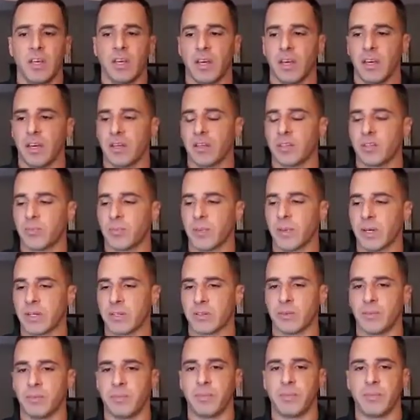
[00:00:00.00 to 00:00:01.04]

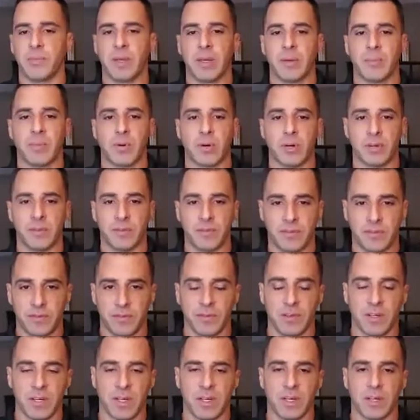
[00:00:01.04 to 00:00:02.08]
Spectrum being part
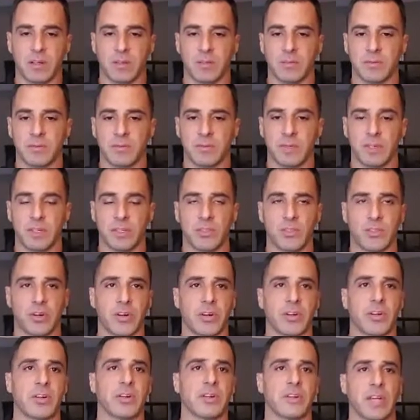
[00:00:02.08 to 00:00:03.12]
of
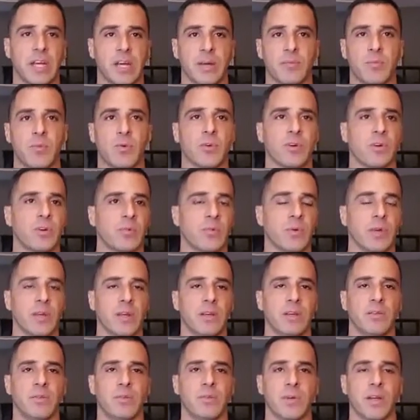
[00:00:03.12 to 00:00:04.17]
Charter or Time Warner,
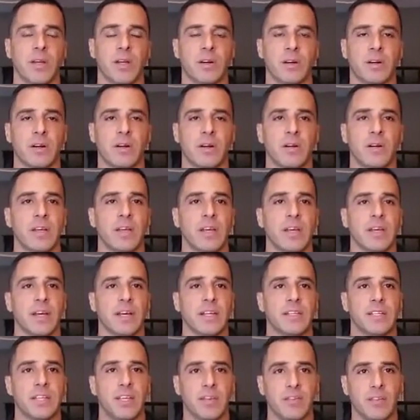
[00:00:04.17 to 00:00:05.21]
we are a
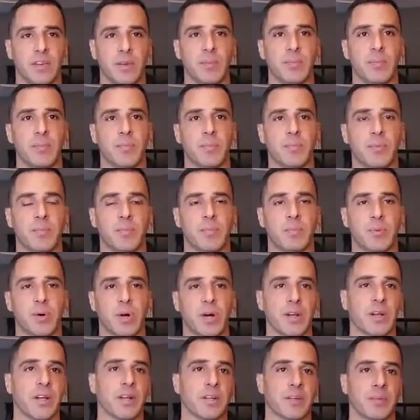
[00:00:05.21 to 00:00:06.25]
TV
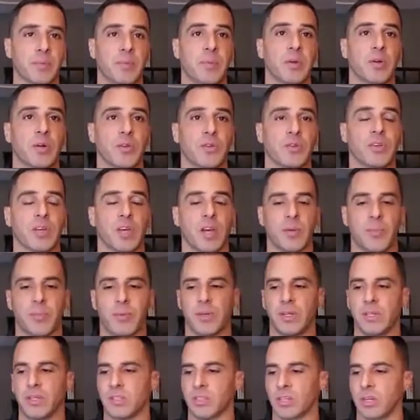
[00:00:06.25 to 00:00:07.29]
product built
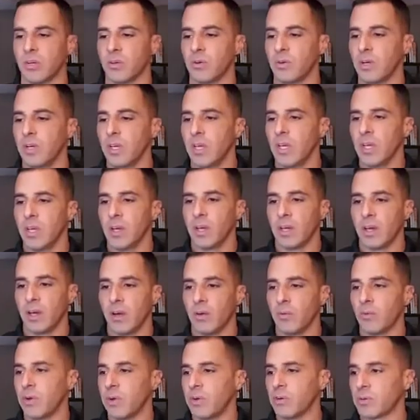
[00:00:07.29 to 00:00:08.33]
company. So
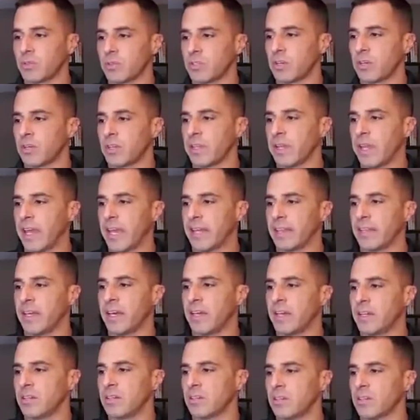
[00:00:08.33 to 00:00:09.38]
we will certainly add
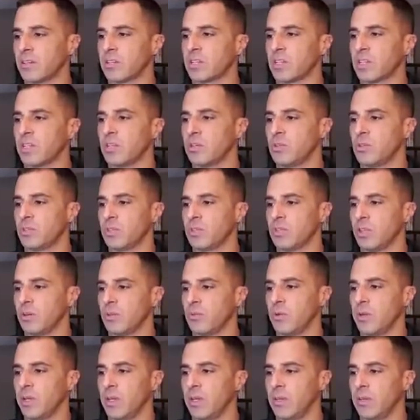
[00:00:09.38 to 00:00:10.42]
that into the solution that
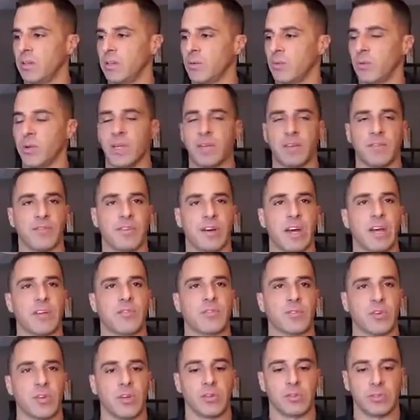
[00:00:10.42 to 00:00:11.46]
we can find
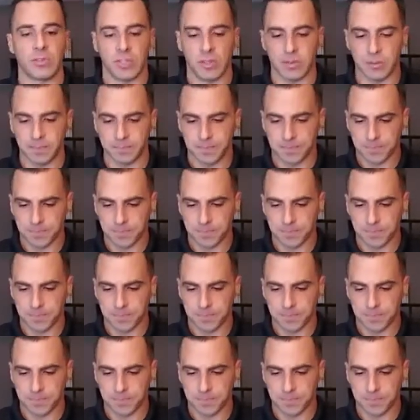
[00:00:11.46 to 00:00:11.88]
for you. So